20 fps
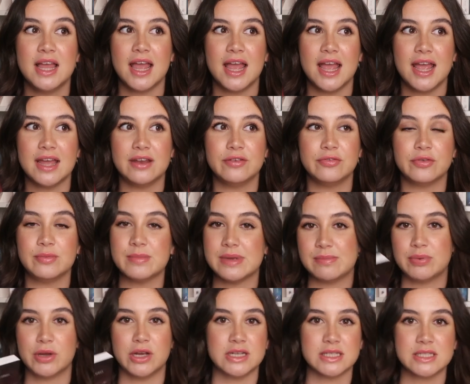And for me
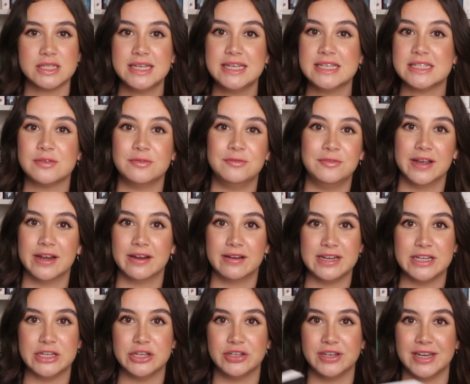personally, it's
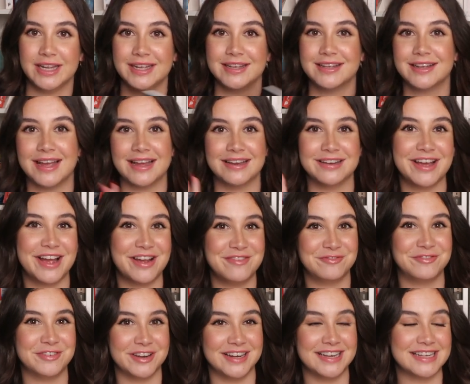very unique, and
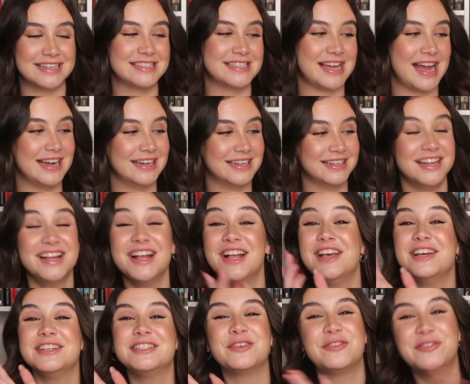I'm very excited
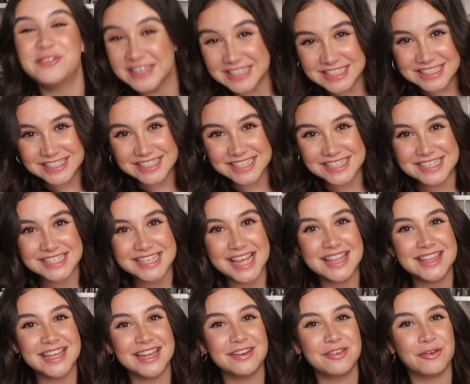to finish this
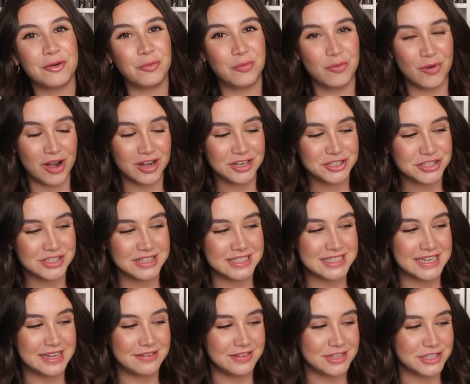and then watch the
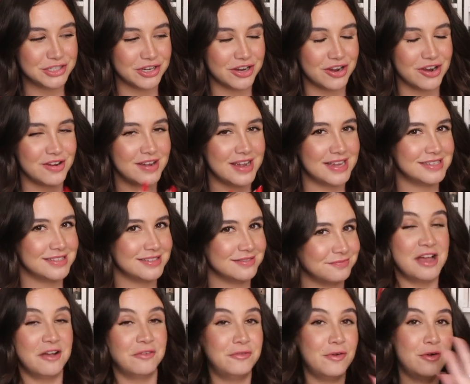TV show
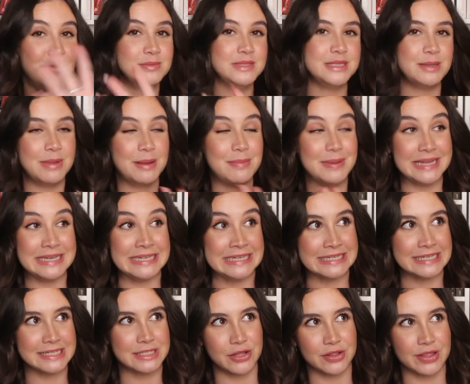and form some
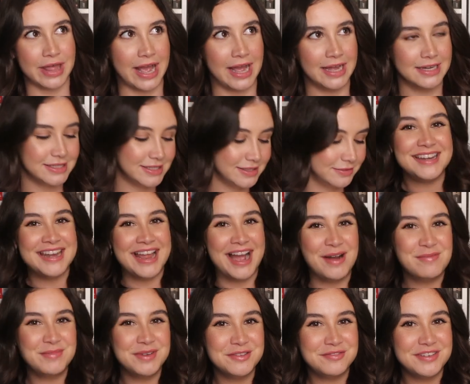opinions on that.
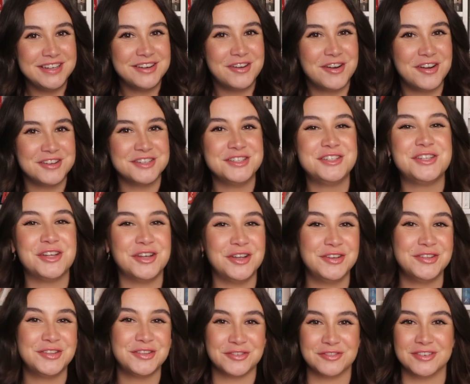Now moving on
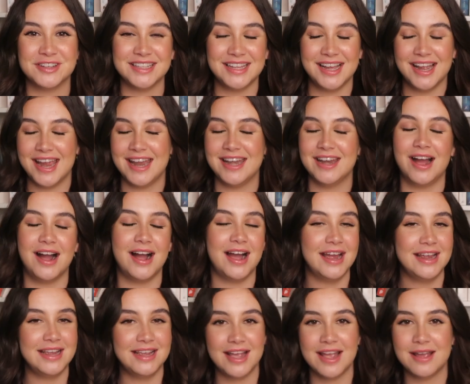to thriller, and
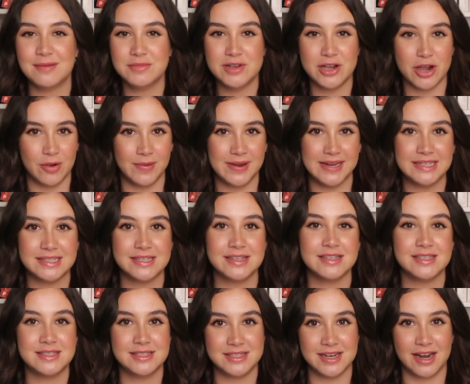I am going to
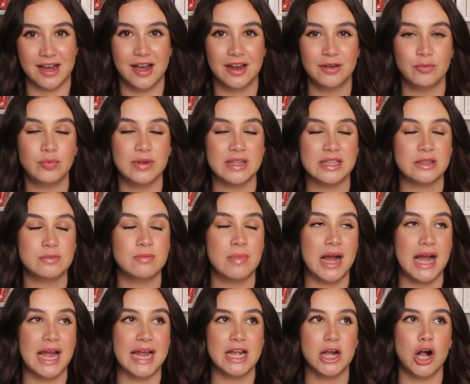start with
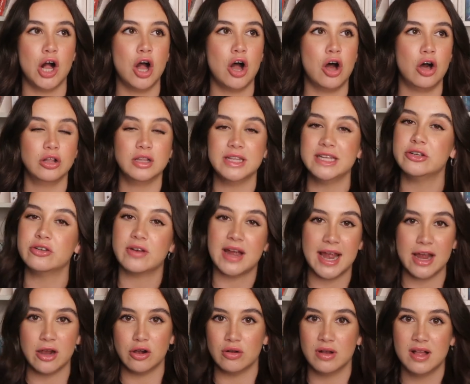my Holy
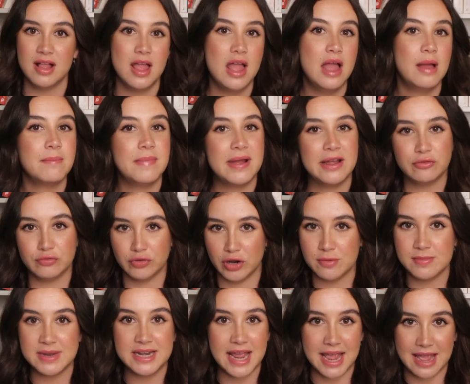Grail, my
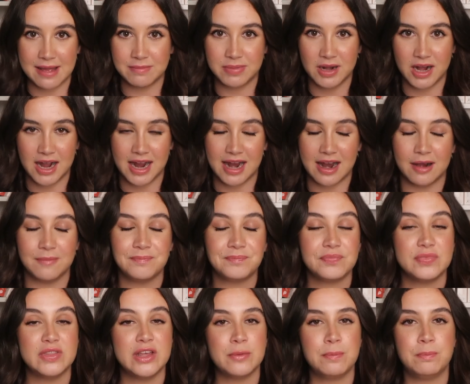Roman Empire,
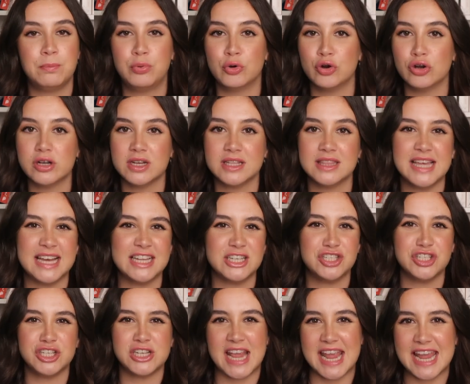the book that
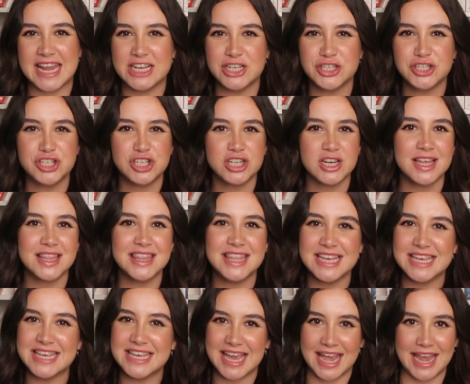changed
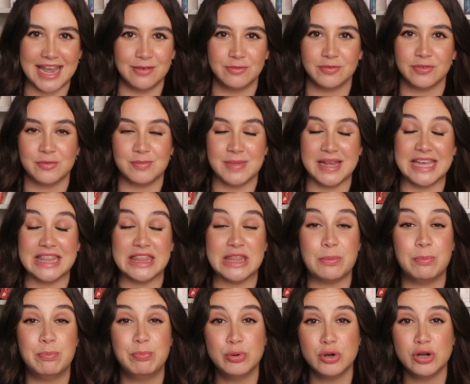the game for me, the
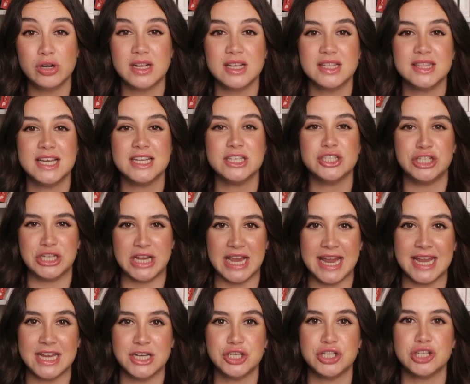book that
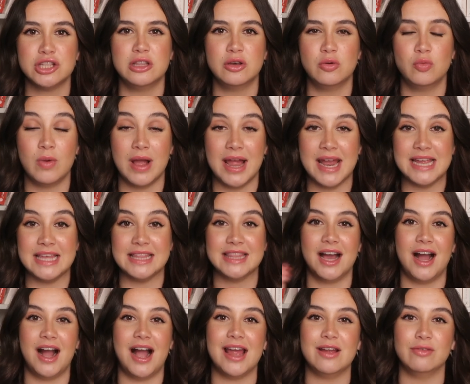changed the way
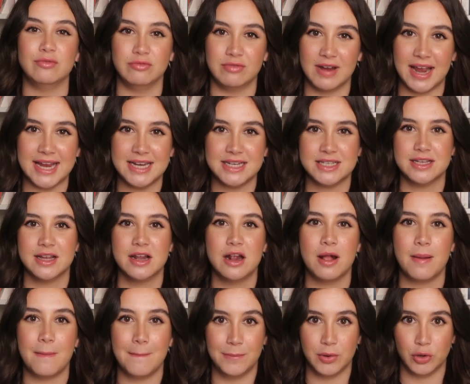that I rate
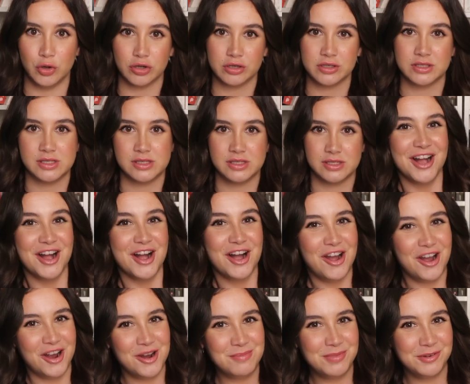books.
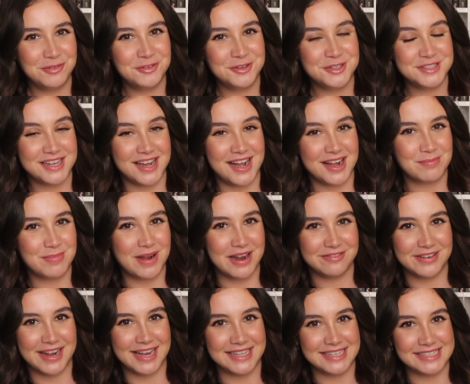Home Before Dark by
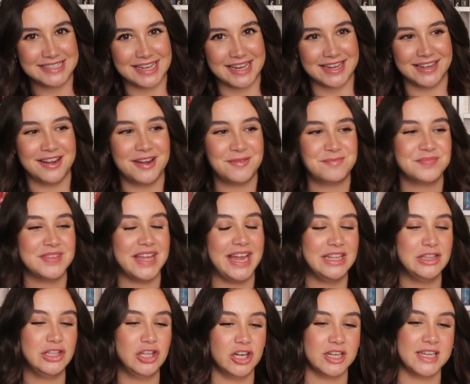Riley Sager.
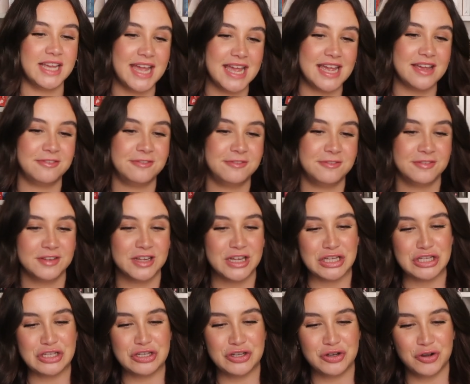And look, if
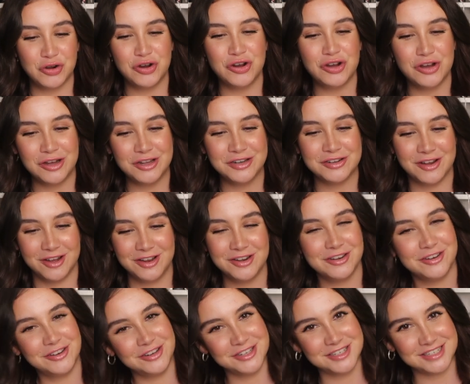you're not
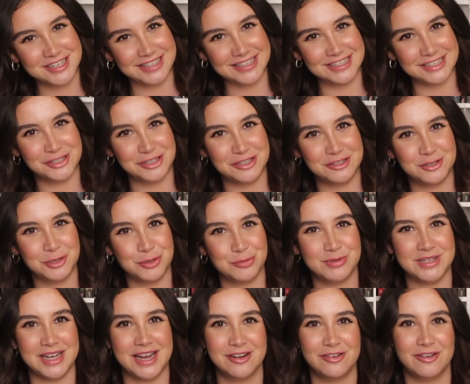new to this YouTube
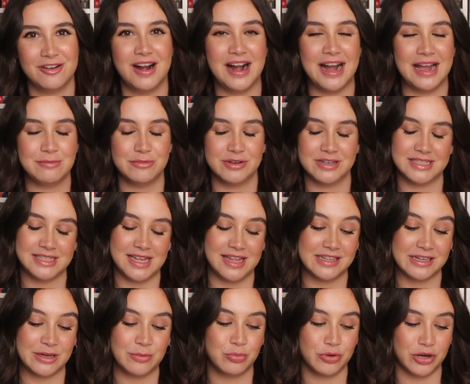channel, I'm going to sound
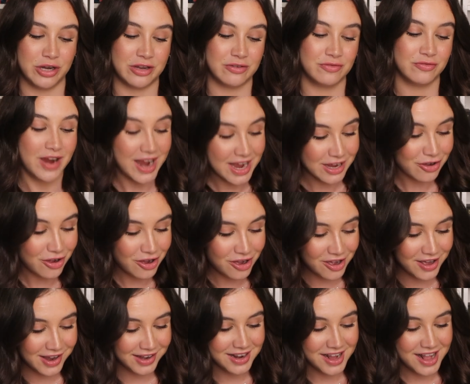like a broken
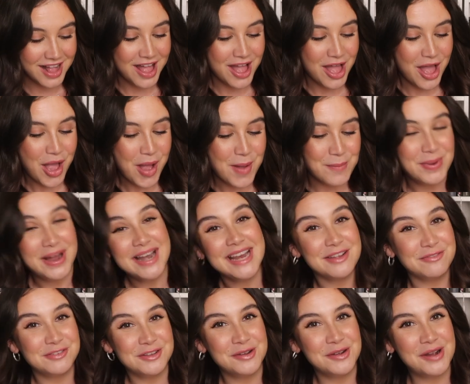record, but
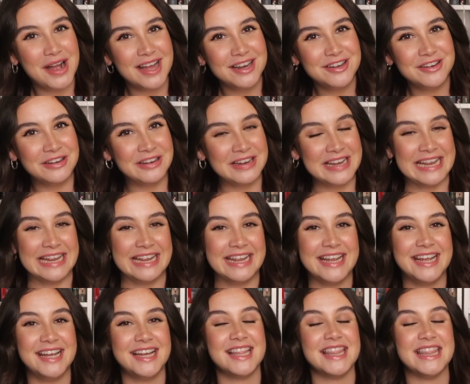if you are new
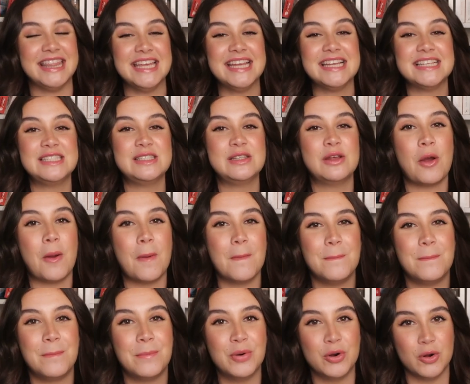here, this
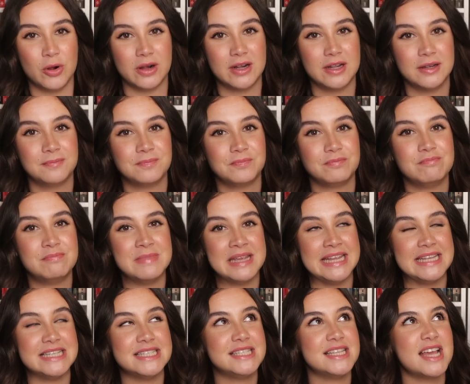book
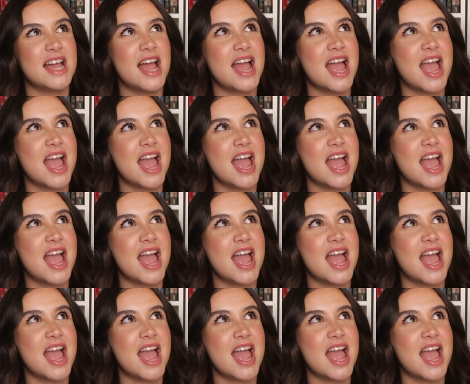means